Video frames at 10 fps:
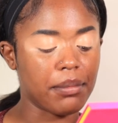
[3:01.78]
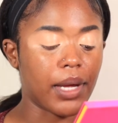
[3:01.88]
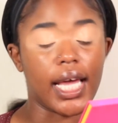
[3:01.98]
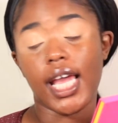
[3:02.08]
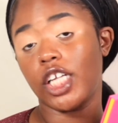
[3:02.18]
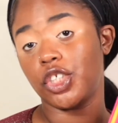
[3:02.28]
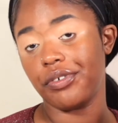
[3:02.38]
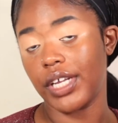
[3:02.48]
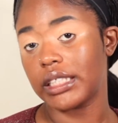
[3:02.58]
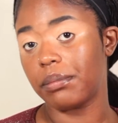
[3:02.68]
by
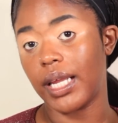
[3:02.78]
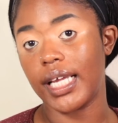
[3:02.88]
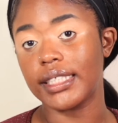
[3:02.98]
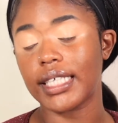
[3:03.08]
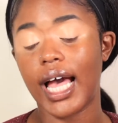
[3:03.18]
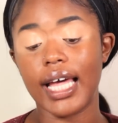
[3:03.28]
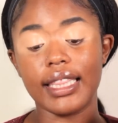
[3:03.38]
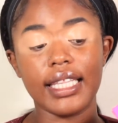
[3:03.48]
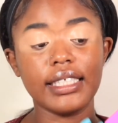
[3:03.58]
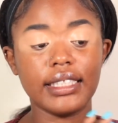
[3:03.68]
Juvias,
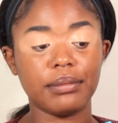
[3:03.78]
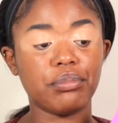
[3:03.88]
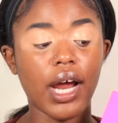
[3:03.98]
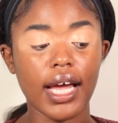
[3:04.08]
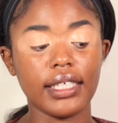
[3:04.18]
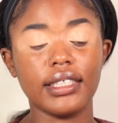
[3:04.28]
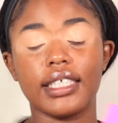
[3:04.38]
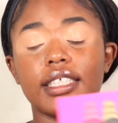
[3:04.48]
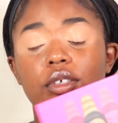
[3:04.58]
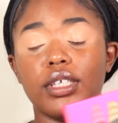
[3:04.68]
and this brand
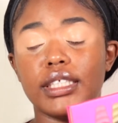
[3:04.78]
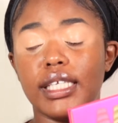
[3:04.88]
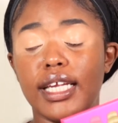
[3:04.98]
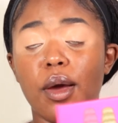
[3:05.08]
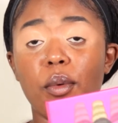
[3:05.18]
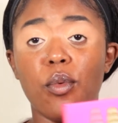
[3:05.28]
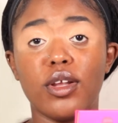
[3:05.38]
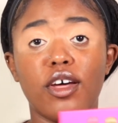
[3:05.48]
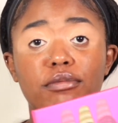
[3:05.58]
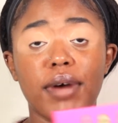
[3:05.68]
is honestly
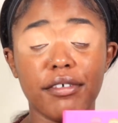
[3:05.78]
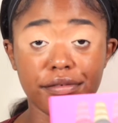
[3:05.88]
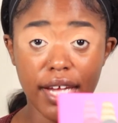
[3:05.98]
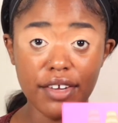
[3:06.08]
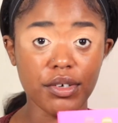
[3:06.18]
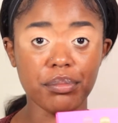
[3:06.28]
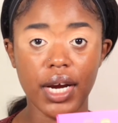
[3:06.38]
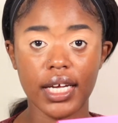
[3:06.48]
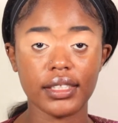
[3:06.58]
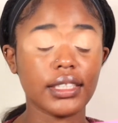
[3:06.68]
one of my favorite
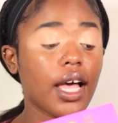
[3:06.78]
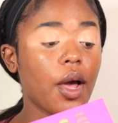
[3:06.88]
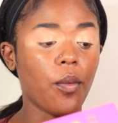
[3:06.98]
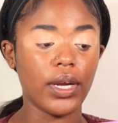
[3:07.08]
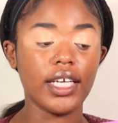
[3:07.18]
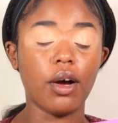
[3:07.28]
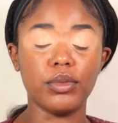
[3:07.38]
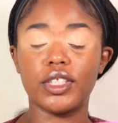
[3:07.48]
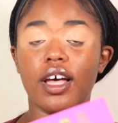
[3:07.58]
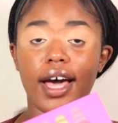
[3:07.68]
brands when it
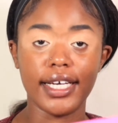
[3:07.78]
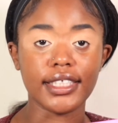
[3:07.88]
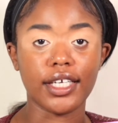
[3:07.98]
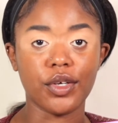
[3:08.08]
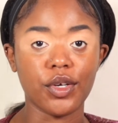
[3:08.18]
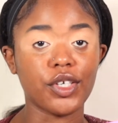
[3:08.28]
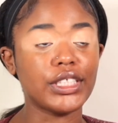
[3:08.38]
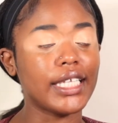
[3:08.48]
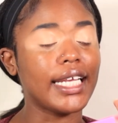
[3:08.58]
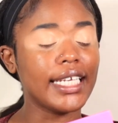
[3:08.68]
comes to eyeshadow
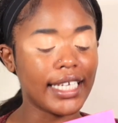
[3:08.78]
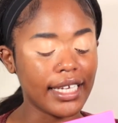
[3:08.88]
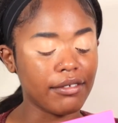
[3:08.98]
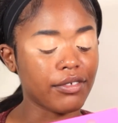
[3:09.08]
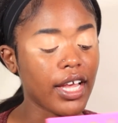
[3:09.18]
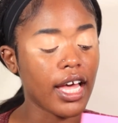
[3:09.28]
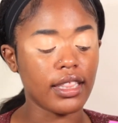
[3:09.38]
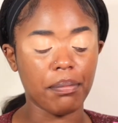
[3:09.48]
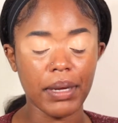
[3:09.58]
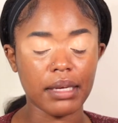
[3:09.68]
because they give.
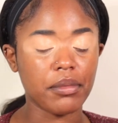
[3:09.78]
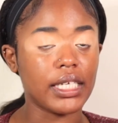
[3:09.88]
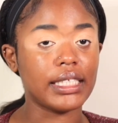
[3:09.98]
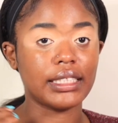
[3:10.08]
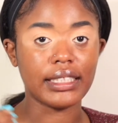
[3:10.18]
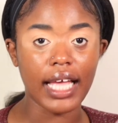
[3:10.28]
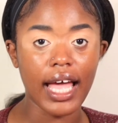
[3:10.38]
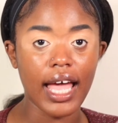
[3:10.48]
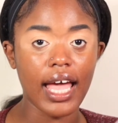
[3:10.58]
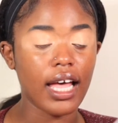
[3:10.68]
The pigment is
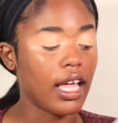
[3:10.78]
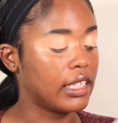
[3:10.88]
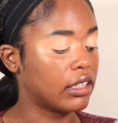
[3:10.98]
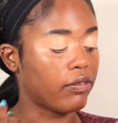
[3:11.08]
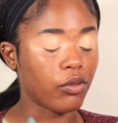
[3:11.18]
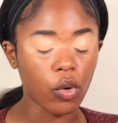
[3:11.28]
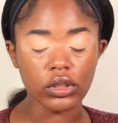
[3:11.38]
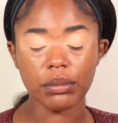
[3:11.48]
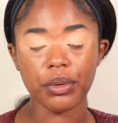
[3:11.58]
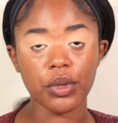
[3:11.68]
there, it's
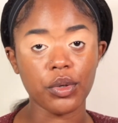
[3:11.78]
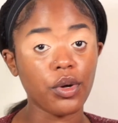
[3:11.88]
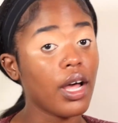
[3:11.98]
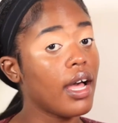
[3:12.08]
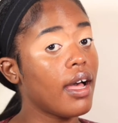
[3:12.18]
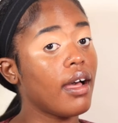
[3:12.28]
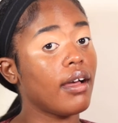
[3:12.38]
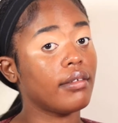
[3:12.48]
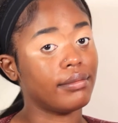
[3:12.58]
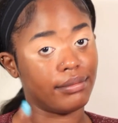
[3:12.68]
affordable.
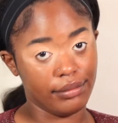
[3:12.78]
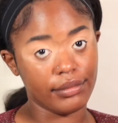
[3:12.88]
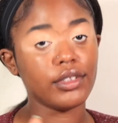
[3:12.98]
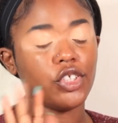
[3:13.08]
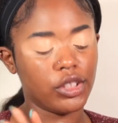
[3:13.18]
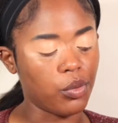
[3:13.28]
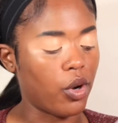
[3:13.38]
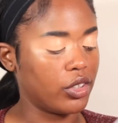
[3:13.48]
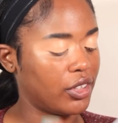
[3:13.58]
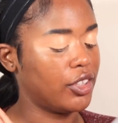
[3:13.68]
Just
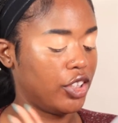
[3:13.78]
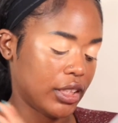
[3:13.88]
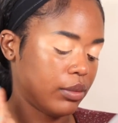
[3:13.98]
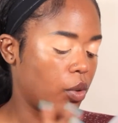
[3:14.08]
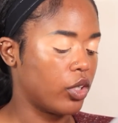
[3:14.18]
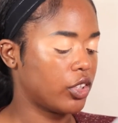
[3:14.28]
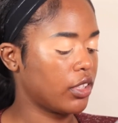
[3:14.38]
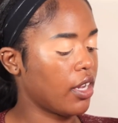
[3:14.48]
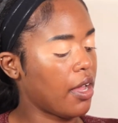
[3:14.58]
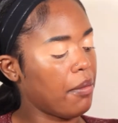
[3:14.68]
watch.
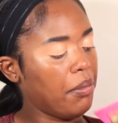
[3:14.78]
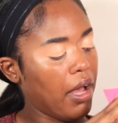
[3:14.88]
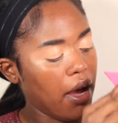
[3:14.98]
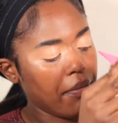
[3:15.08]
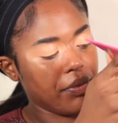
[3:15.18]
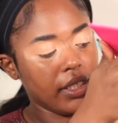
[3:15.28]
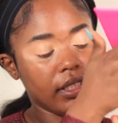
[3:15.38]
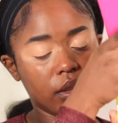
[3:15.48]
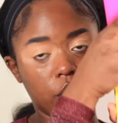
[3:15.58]
But this is